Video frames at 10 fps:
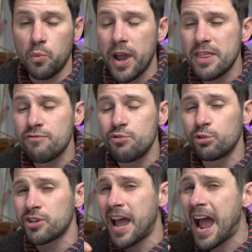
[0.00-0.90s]
way the
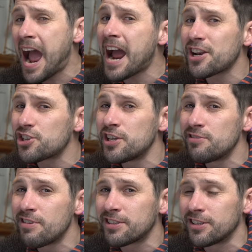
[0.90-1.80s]
rules are actually
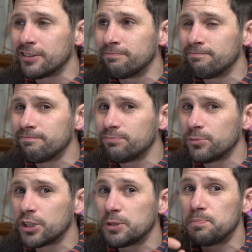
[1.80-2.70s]
written,
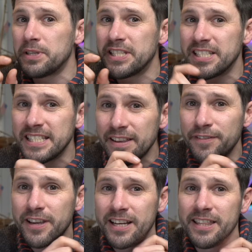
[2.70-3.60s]

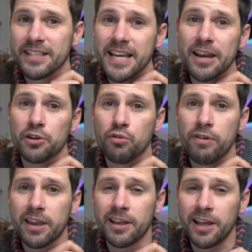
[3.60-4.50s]
specifically the technical
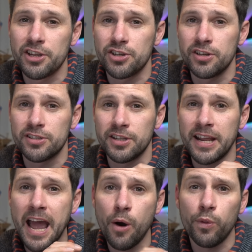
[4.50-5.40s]
regulations and
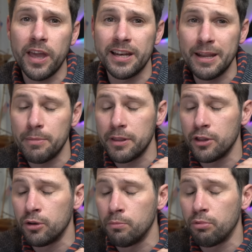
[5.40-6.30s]
how they limit
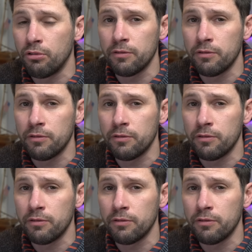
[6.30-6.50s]
the number